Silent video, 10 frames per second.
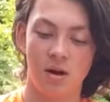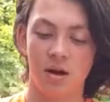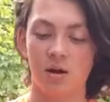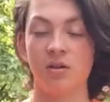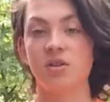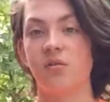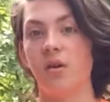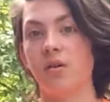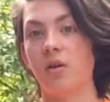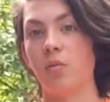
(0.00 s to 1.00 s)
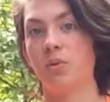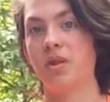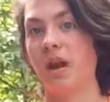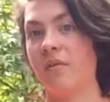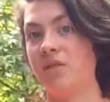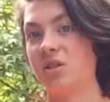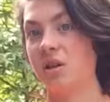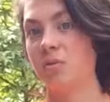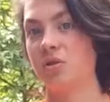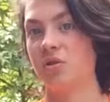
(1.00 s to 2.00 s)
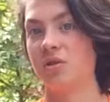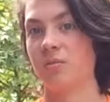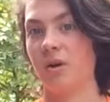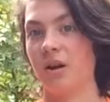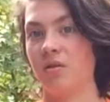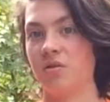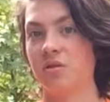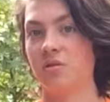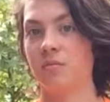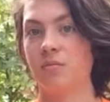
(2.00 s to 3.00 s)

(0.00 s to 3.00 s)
I also found out what the average temperature is in my house.